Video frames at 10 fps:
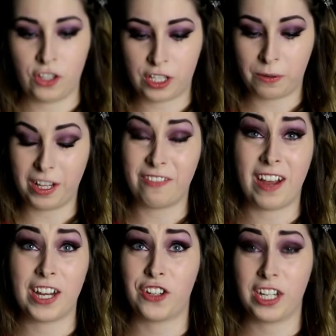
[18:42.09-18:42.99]
Just a really
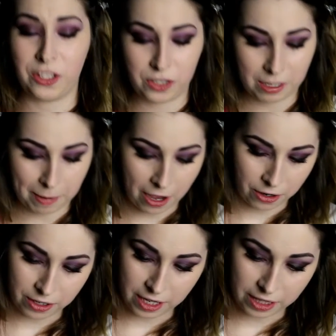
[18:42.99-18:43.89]
fine translucent
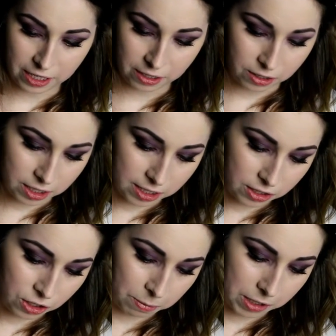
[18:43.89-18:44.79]
powder, nothing
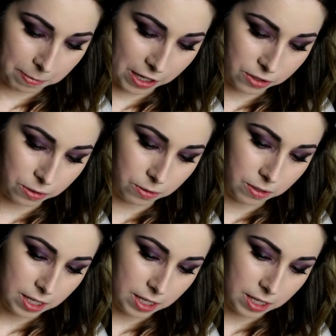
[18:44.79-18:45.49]
super special.